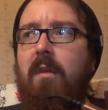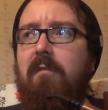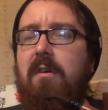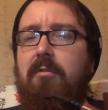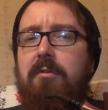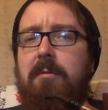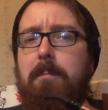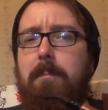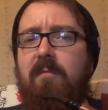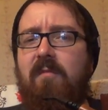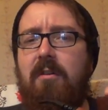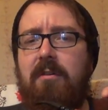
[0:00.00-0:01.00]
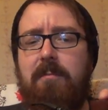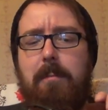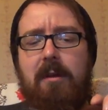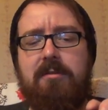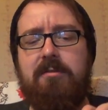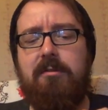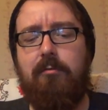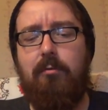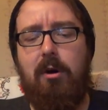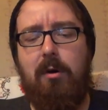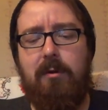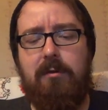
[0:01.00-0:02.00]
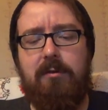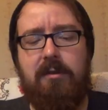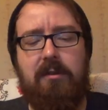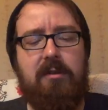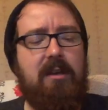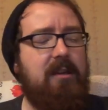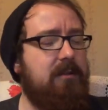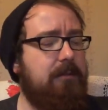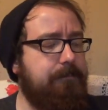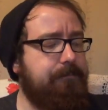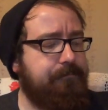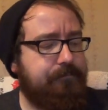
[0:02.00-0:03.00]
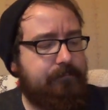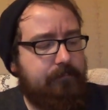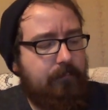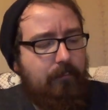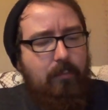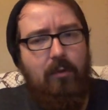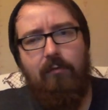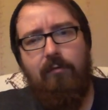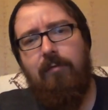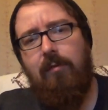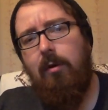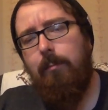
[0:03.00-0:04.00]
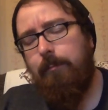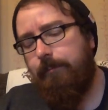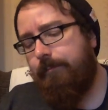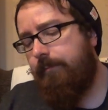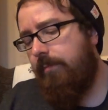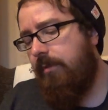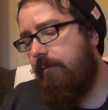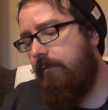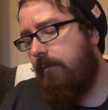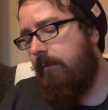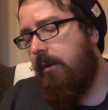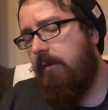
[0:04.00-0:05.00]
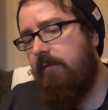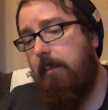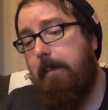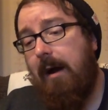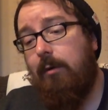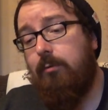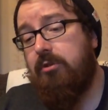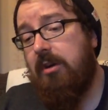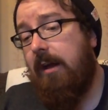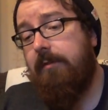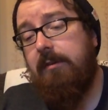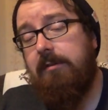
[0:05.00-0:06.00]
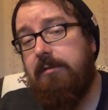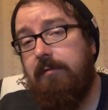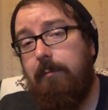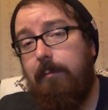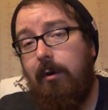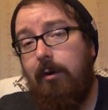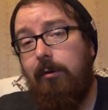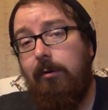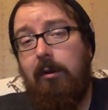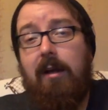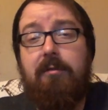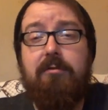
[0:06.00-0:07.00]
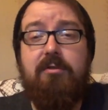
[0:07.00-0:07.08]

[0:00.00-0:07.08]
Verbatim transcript: Very, very pleasant aroma indeed from the pouch and into the bowl and